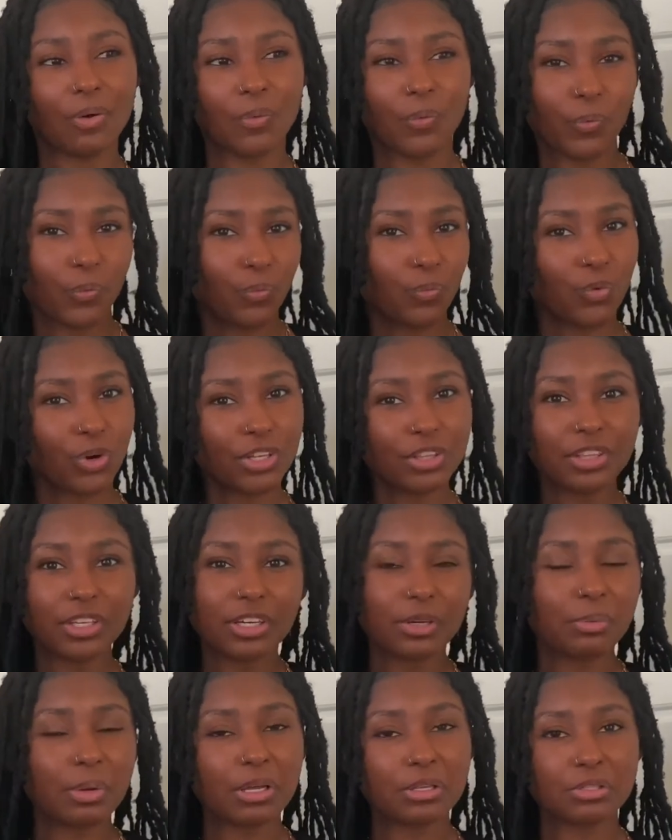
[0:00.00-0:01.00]
one thing
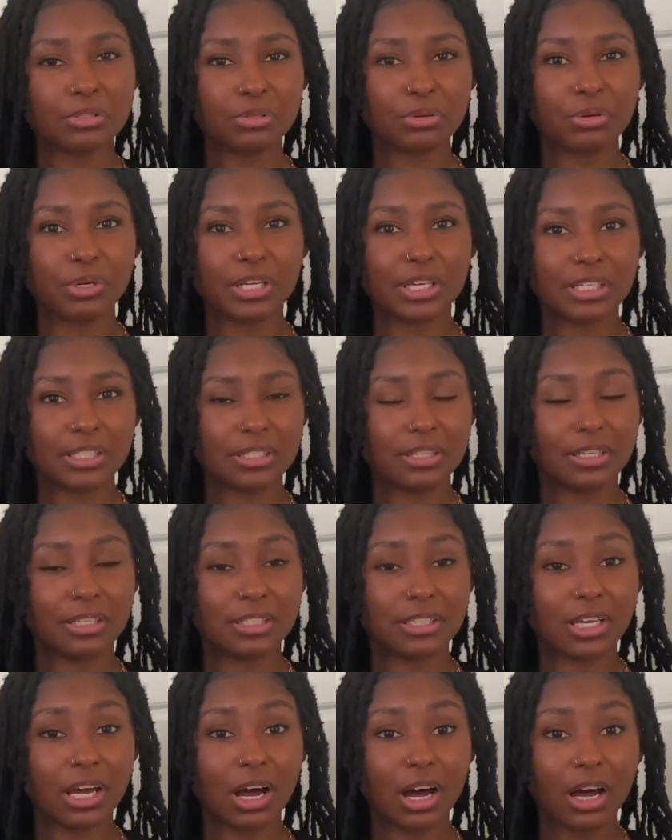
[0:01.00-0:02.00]
about soy is the
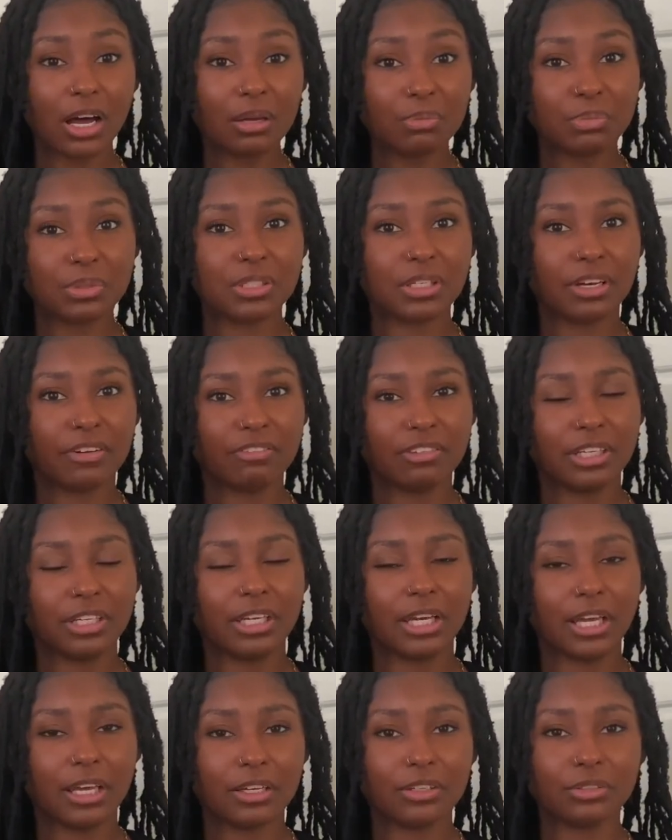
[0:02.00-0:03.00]
tops of the
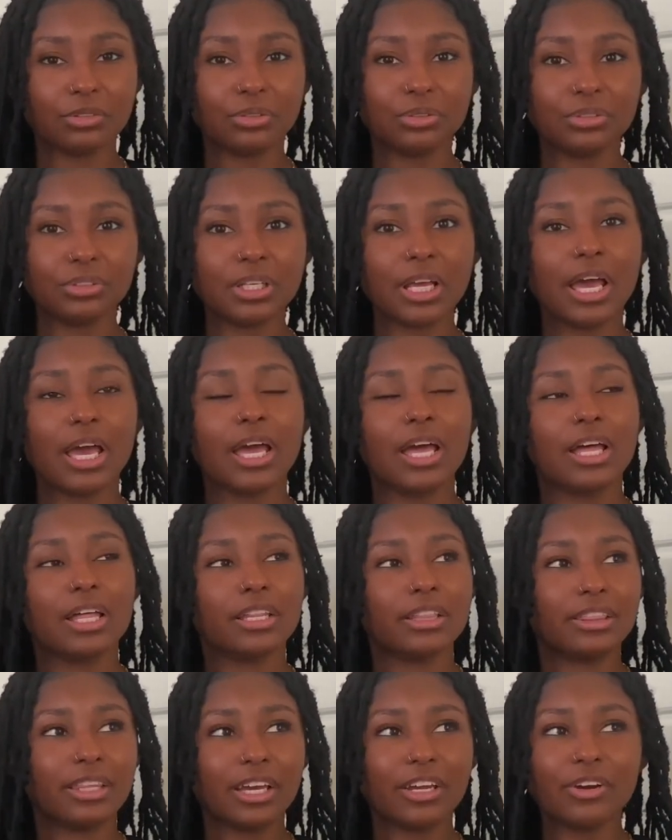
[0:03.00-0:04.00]
candles,
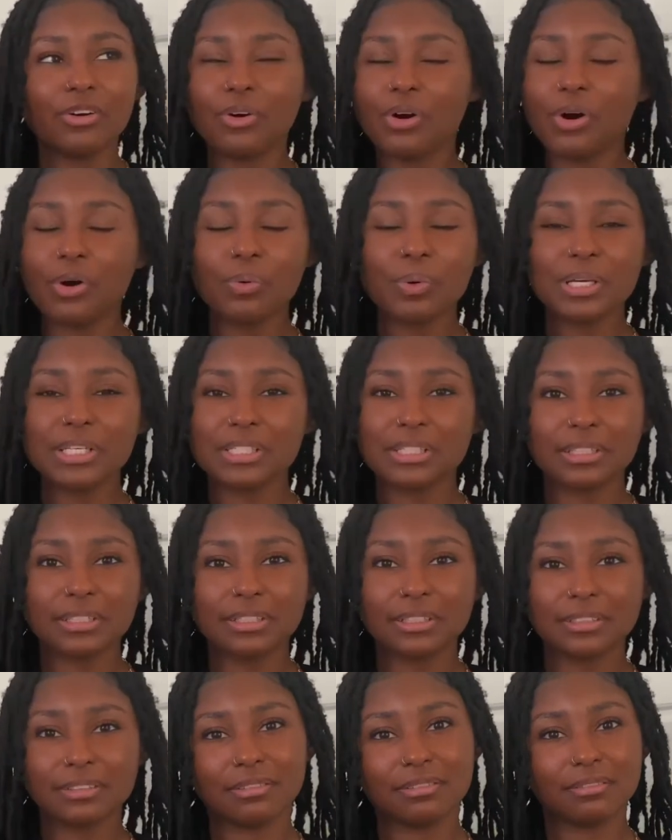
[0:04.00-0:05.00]
they don't always
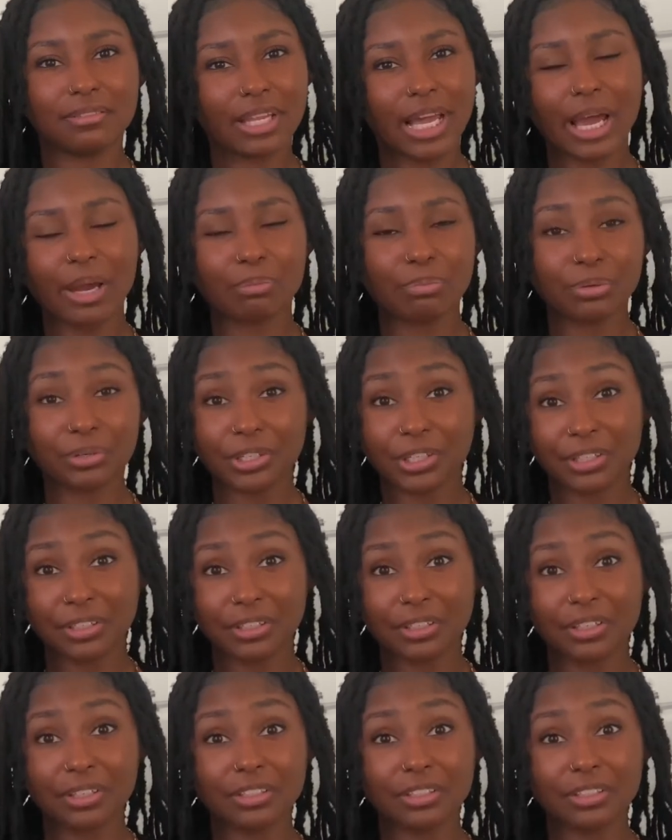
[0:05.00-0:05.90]
look that pretty.